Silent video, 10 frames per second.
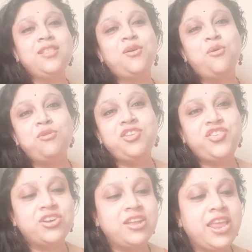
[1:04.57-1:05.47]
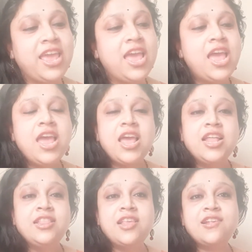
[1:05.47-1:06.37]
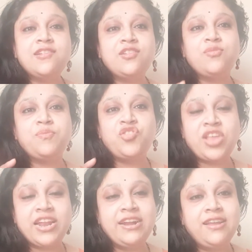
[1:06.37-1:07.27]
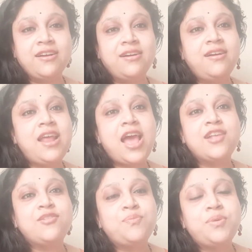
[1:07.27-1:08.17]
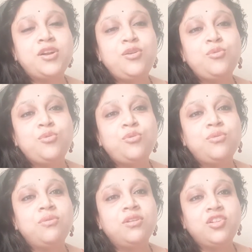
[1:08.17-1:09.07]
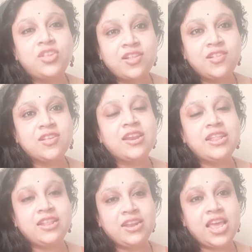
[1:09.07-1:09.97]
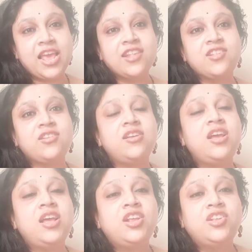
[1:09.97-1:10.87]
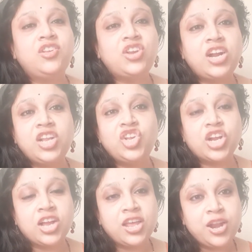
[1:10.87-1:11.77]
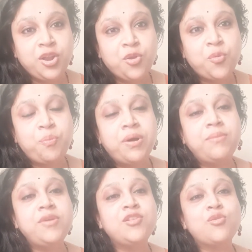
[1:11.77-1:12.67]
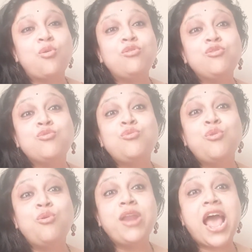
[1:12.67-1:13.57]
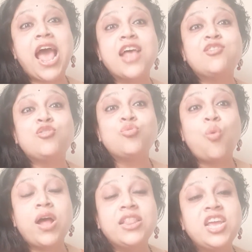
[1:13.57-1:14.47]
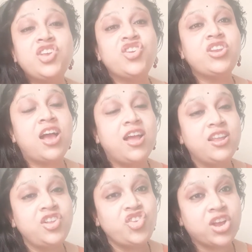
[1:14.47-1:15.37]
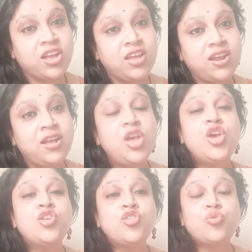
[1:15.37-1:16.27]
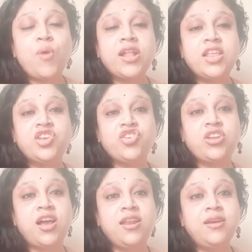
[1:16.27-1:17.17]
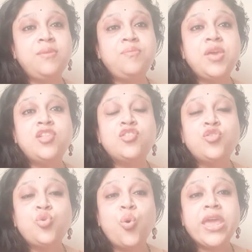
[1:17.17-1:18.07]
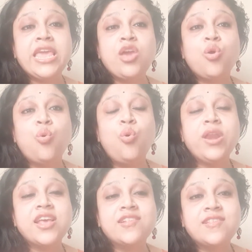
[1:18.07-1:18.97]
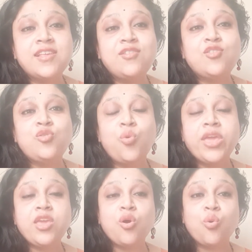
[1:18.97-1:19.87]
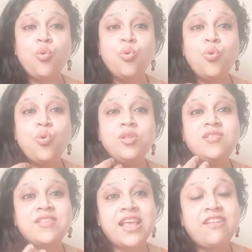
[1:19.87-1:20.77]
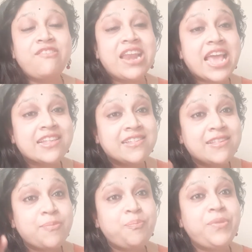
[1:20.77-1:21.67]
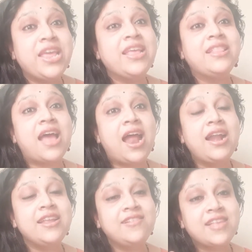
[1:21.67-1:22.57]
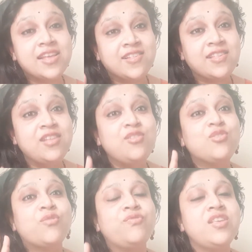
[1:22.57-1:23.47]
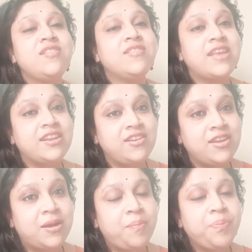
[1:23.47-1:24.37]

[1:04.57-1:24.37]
the whole journey. This center, as per to Sanskrit text, Shata Chakra Nirupam, is also known as Swadhisthana Chakra. Swadhisthana means knowing your own essence, knowing your own self, and accepting that is the essence of this center.